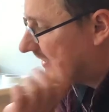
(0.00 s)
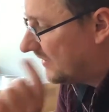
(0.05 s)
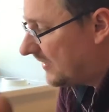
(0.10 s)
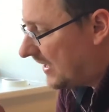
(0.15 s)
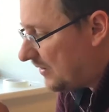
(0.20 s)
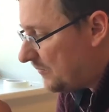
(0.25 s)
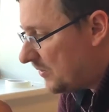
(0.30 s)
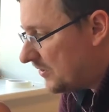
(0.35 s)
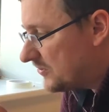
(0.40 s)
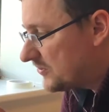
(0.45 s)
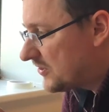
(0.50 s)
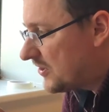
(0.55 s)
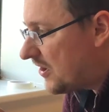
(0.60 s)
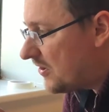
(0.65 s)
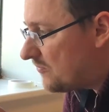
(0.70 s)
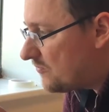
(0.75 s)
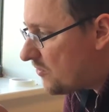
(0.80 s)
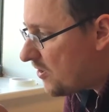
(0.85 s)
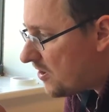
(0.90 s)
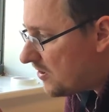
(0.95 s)
That one's
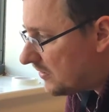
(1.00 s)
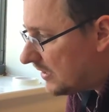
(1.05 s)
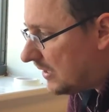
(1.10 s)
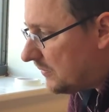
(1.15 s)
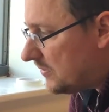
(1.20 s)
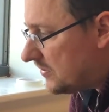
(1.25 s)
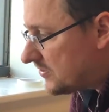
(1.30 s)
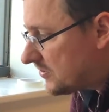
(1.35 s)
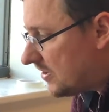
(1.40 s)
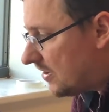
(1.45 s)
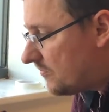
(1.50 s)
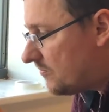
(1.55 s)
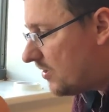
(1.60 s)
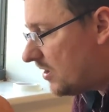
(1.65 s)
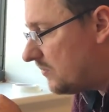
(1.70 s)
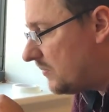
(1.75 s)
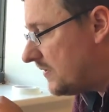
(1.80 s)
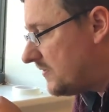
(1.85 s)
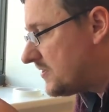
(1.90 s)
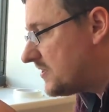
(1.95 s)
gone wrong, that one's gone
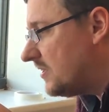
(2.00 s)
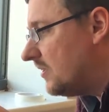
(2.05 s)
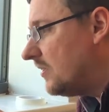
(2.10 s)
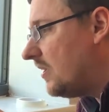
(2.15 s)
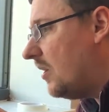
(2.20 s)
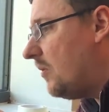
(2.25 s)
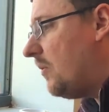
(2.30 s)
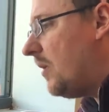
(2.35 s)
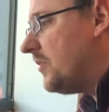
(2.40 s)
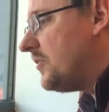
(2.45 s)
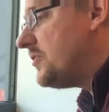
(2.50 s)
wrong. We've still got 1,